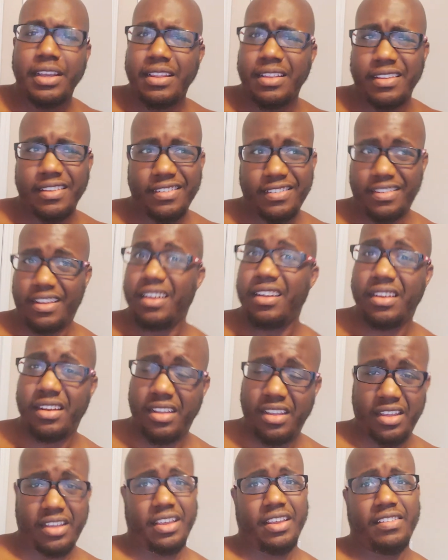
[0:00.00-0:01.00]
The
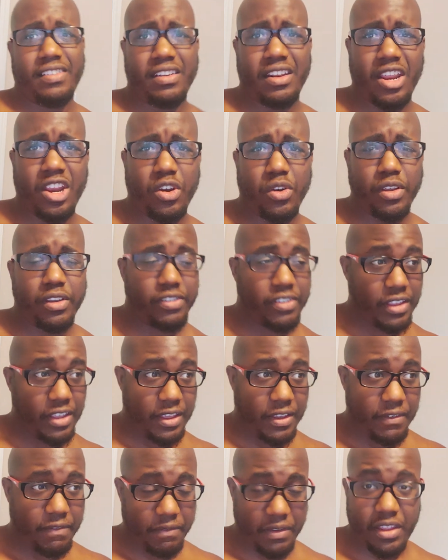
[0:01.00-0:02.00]
sun is in Aries,
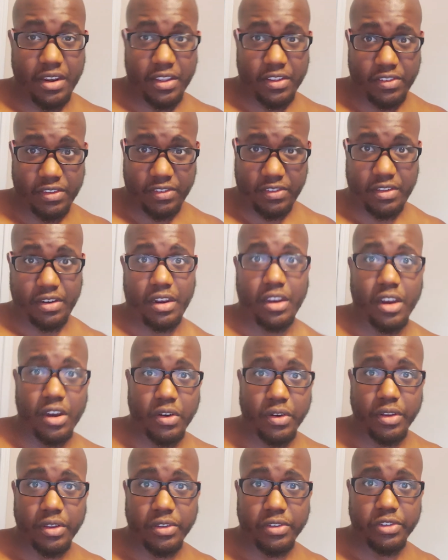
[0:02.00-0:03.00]
Venus is in
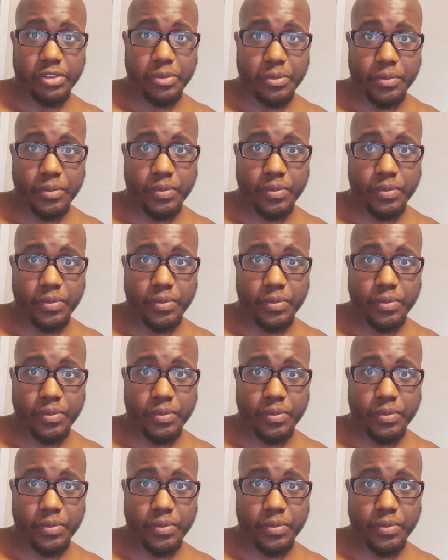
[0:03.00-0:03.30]
Aries.